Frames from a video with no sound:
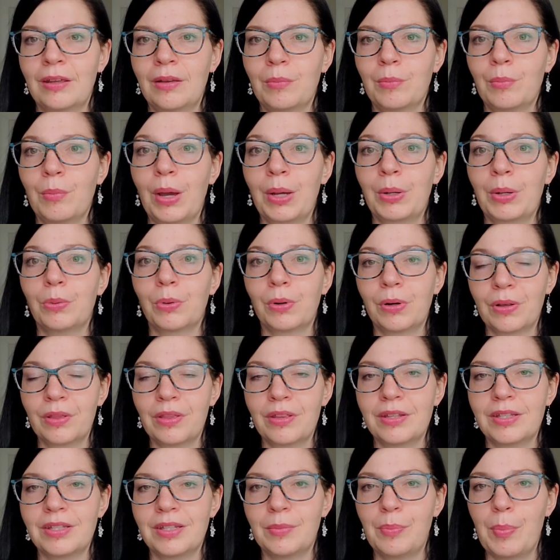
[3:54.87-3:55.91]
my worth
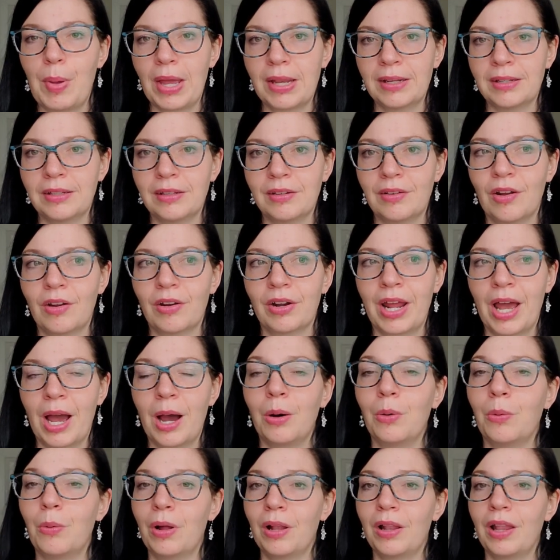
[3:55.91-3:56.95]
is dependent on
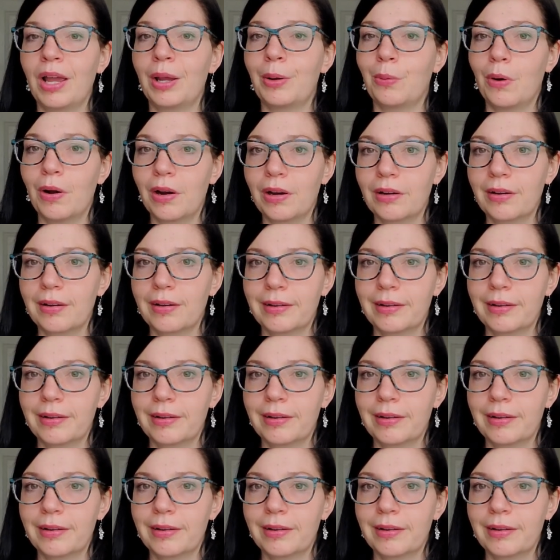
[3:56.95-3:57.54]
how well I work.